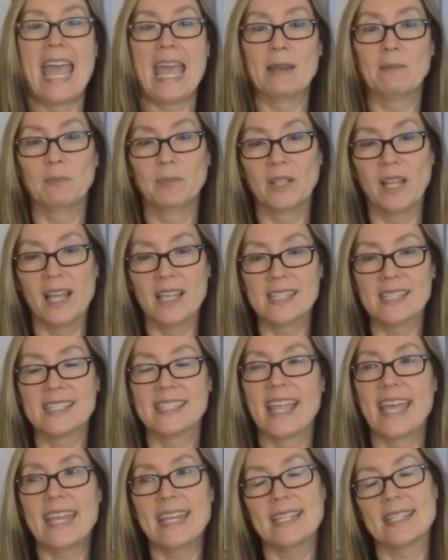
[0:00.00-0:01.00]
And plus,
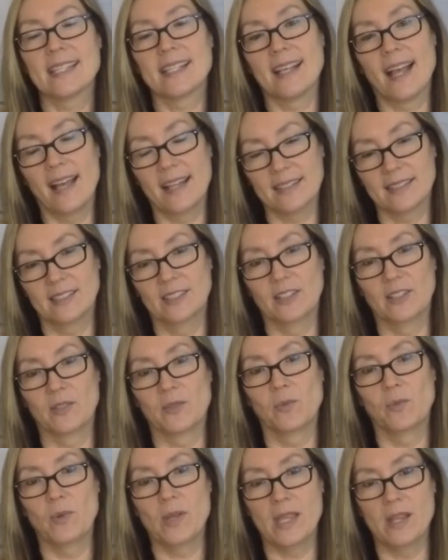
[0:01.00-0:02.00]
that has got to
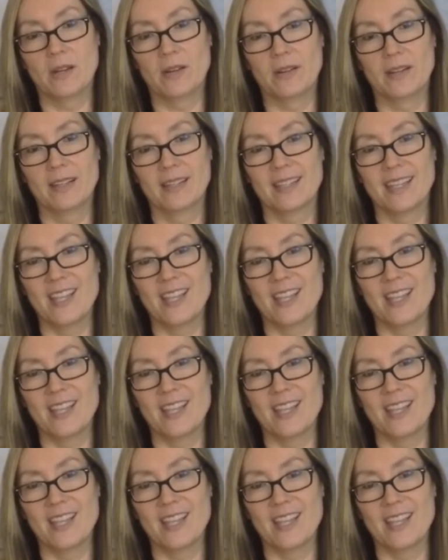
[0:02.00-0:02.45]
look weird.